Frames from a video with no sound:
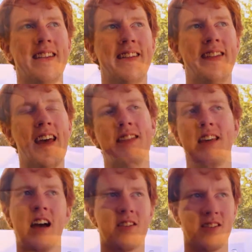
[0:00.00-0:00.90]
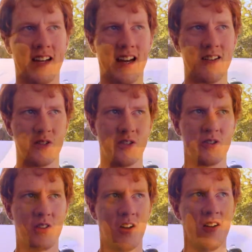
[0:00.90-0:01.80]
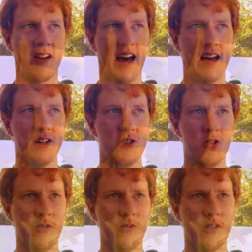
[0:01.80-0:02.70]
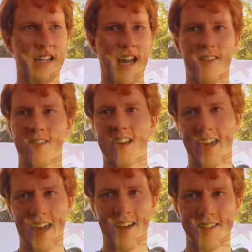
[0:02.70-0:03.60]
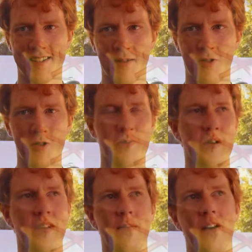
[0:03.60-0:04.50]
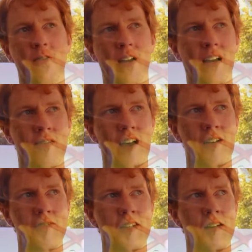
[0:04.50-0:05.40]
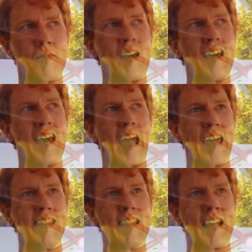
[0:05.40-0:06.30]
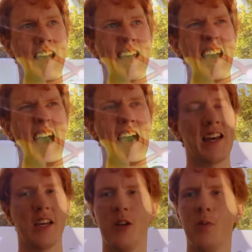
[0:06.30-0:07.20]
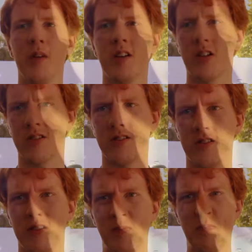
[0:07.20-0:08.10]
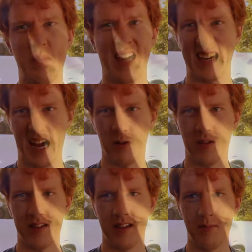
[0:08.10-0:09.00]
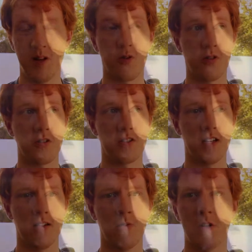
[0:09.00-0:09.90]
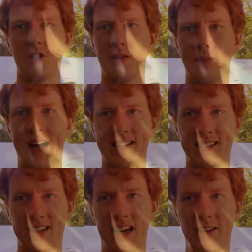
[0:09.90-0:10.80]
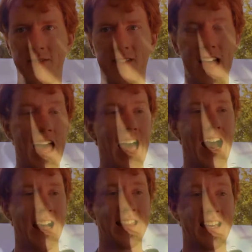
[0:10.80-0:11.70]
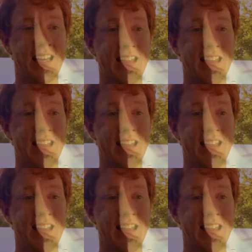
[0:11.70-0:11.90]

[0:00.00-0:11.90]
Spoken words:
then the other characters all had to gather the Chaos Emeralds, put them in a ring around him, and then, like, had a human girl make out with him in order to wish him back to life. I think